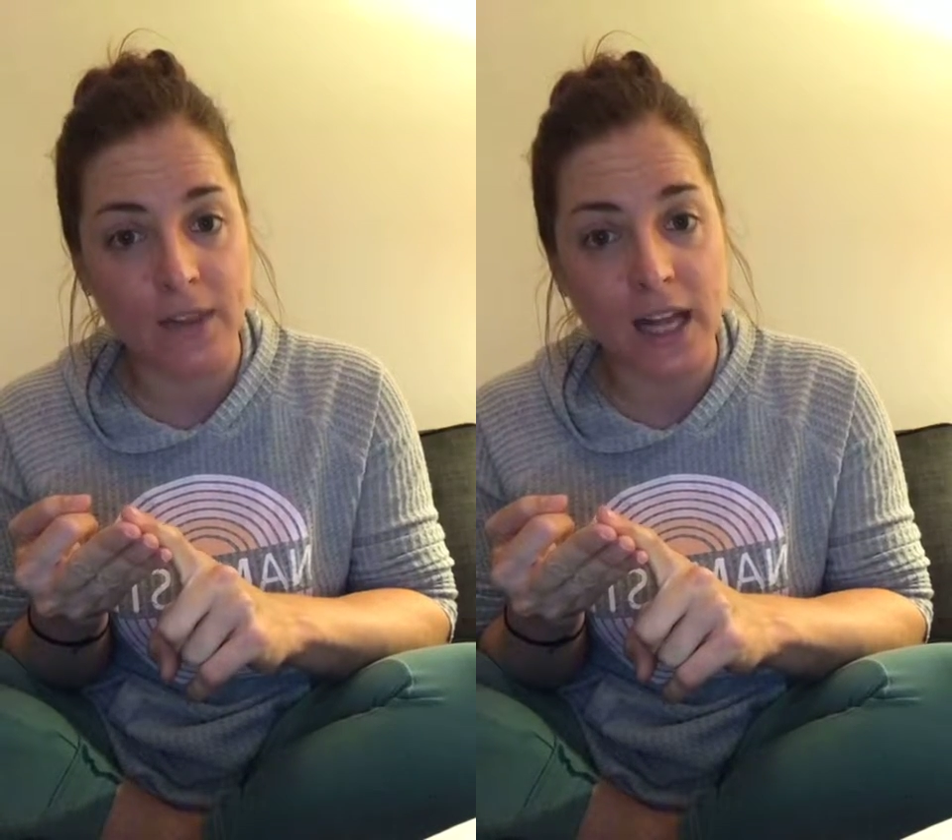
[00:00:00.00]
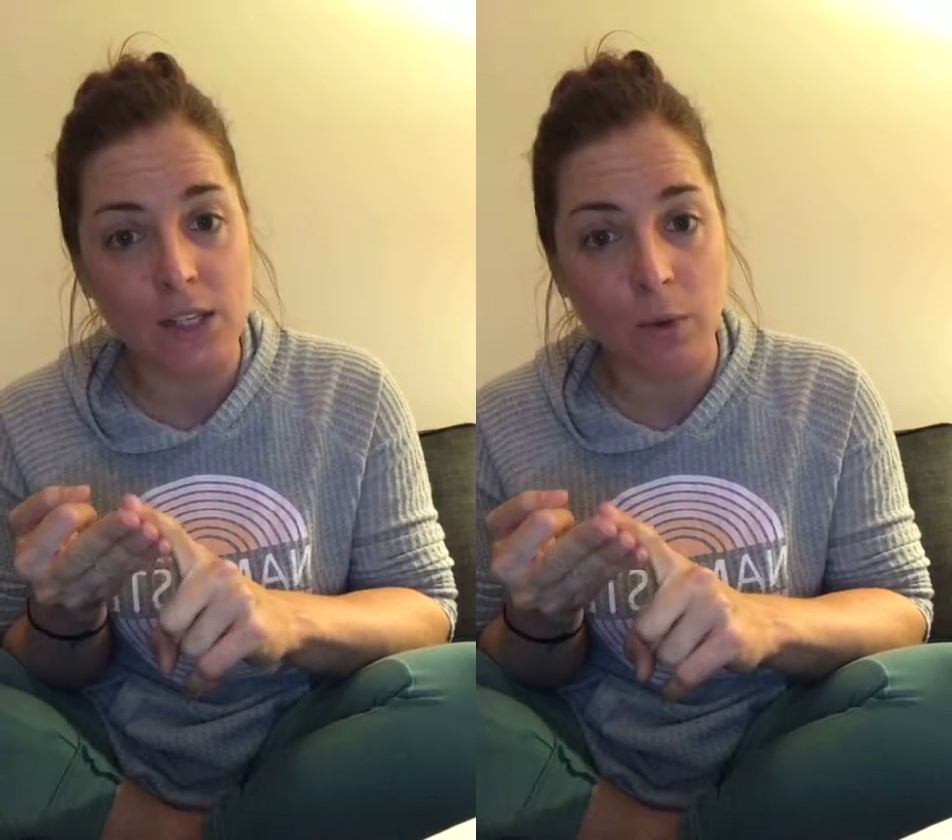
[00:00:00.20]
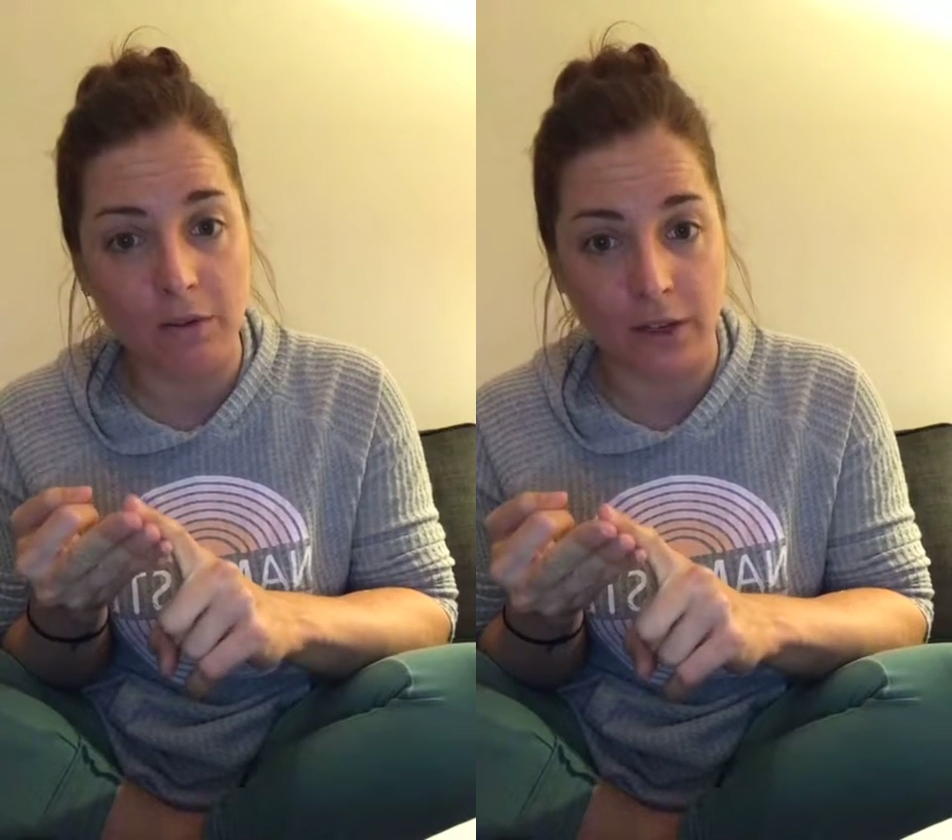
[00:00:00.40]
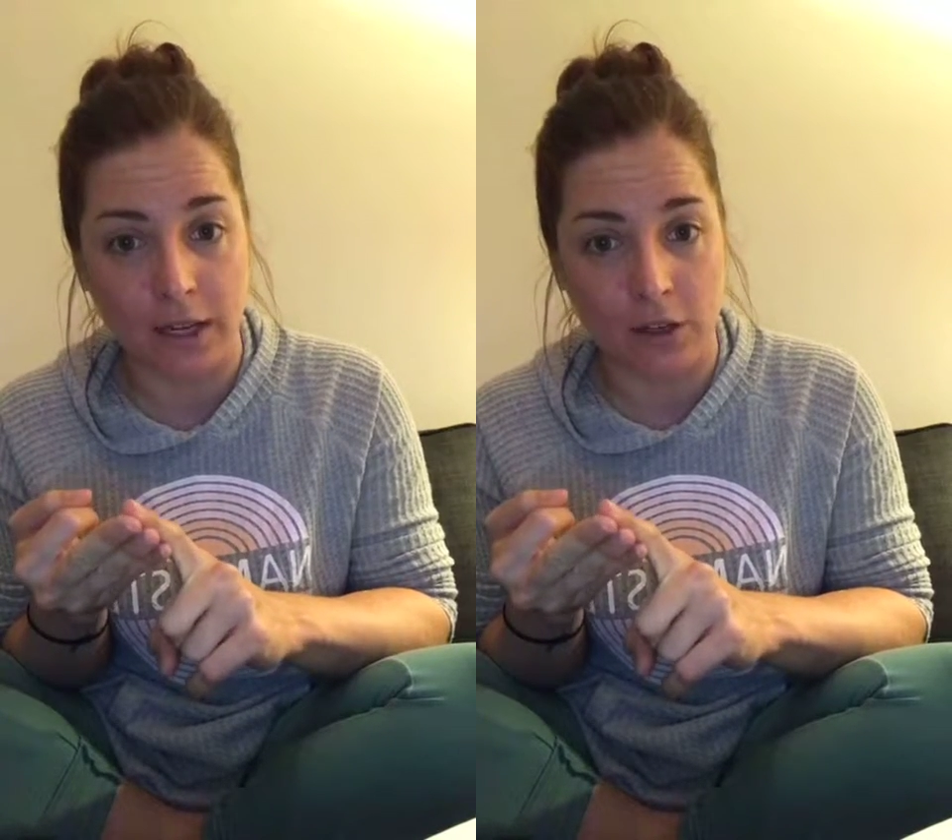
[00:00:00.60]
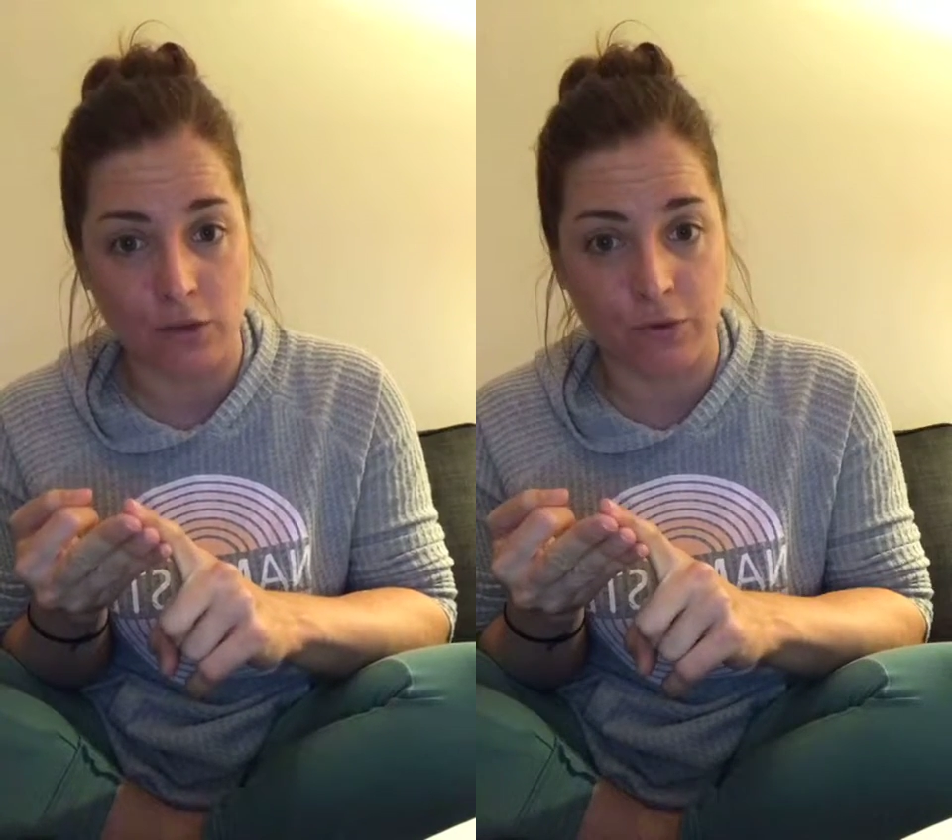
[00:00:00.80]
That's what
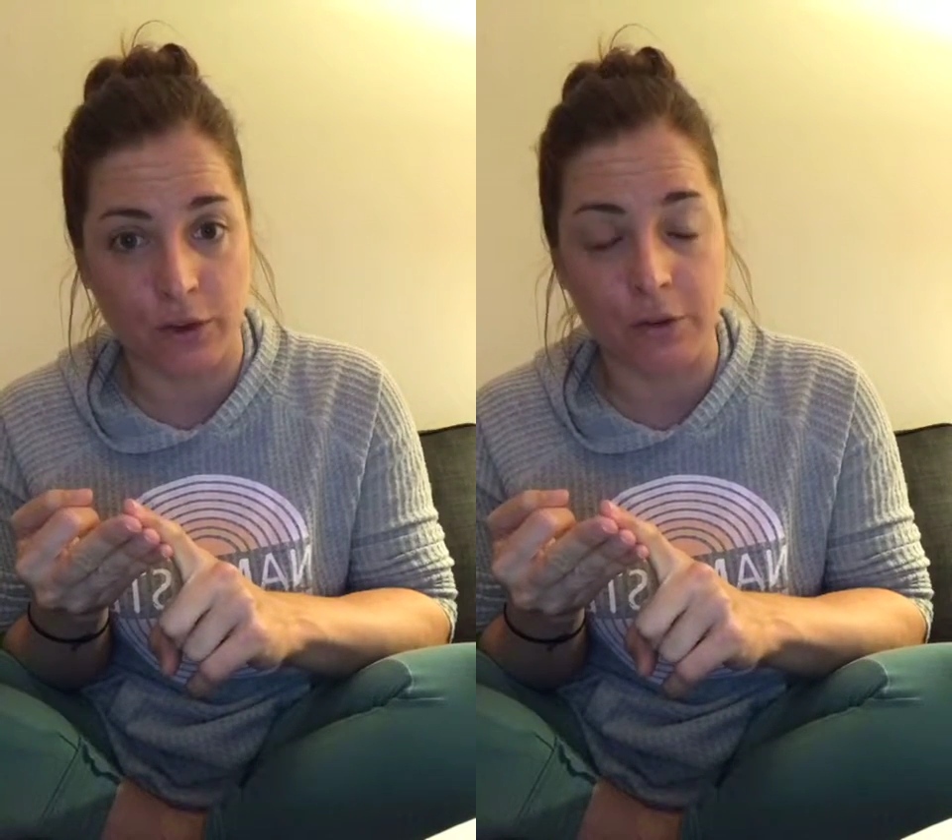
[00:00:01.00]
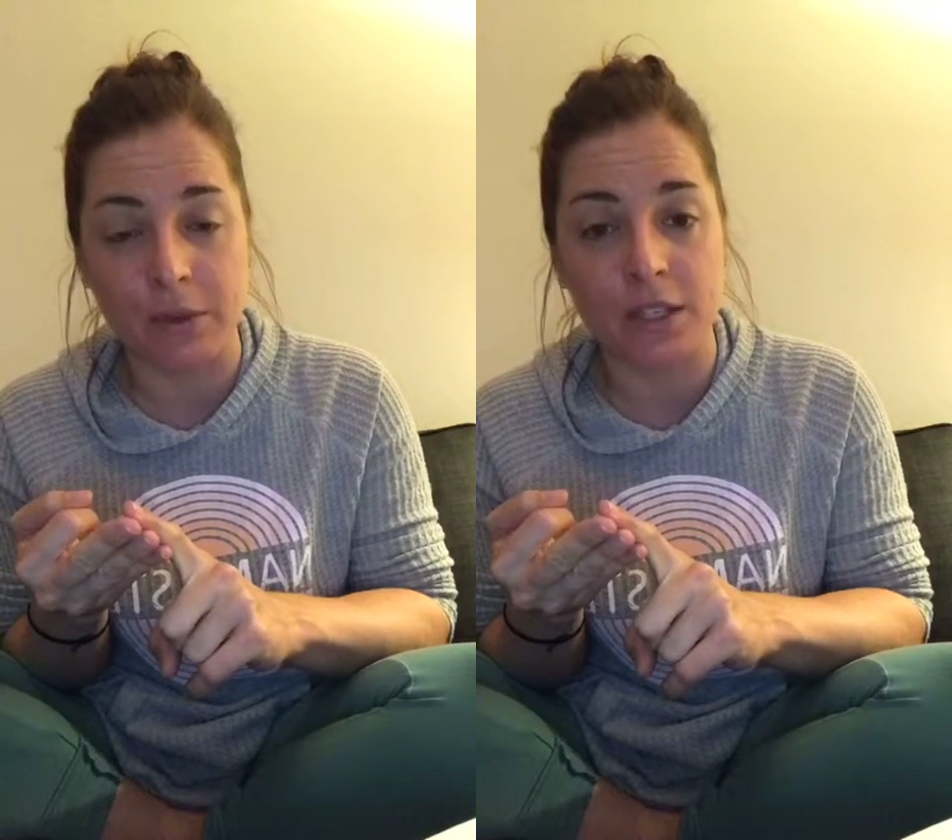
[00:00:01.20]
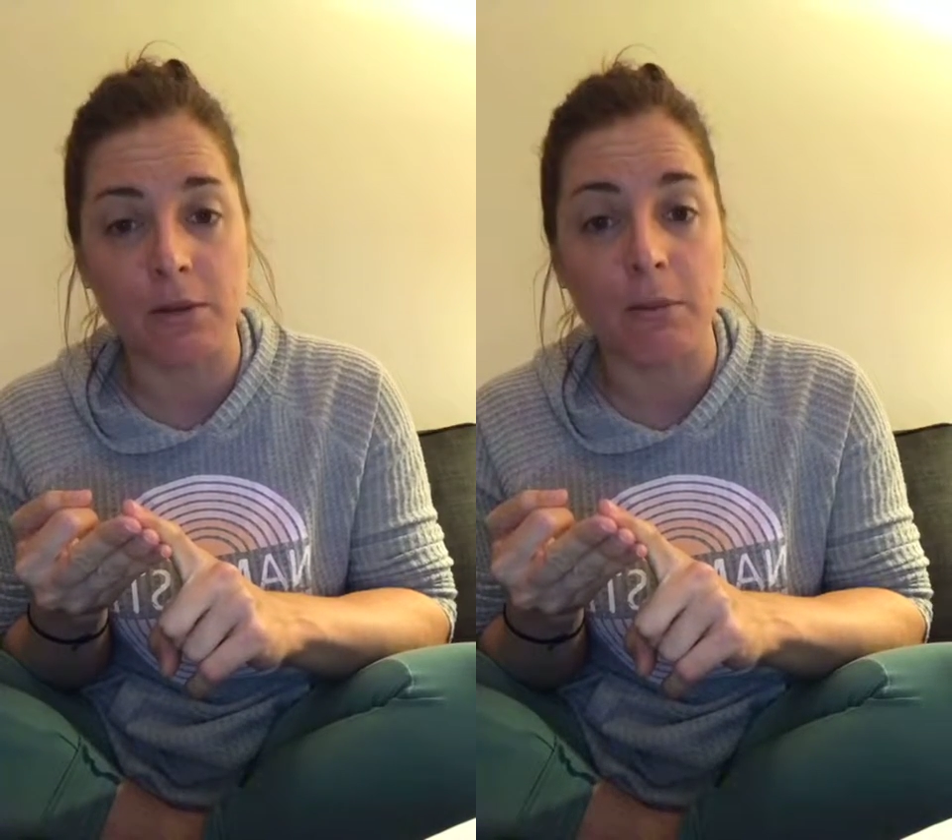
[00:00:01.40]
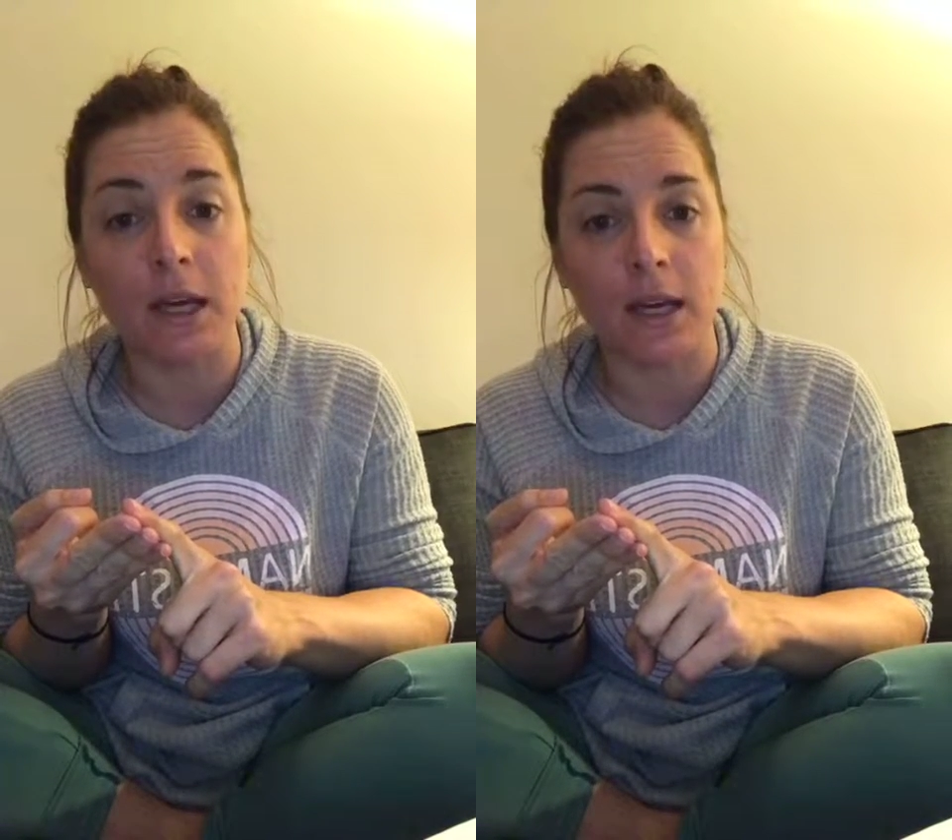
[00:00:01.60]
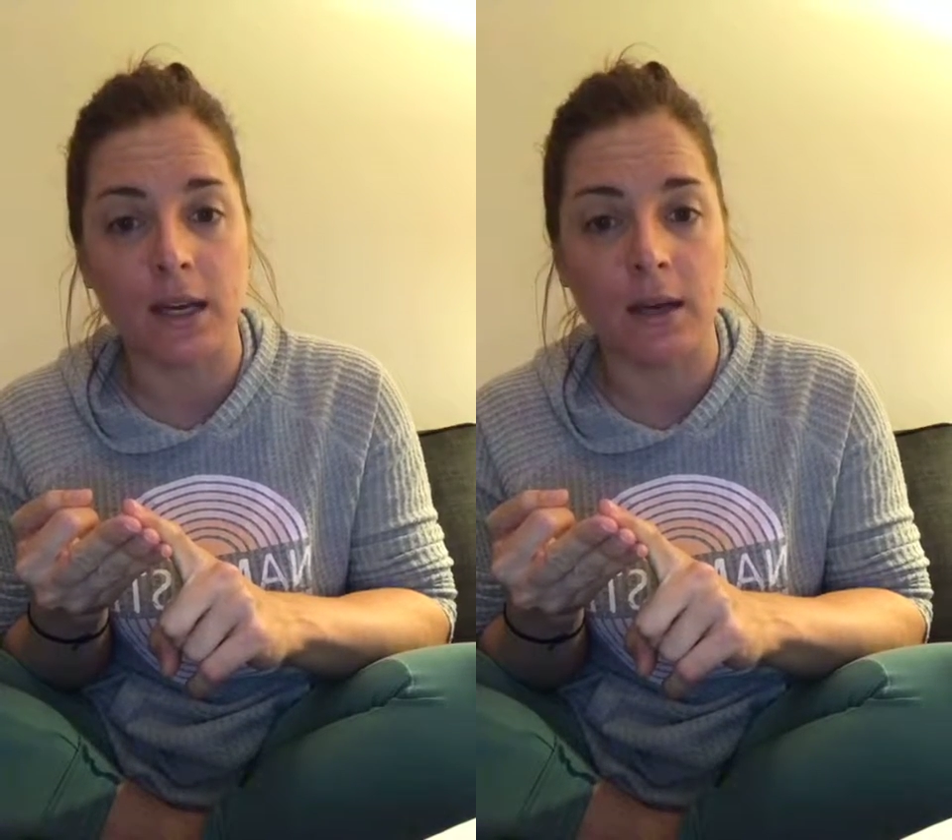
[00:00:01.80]
financial freedom is to me.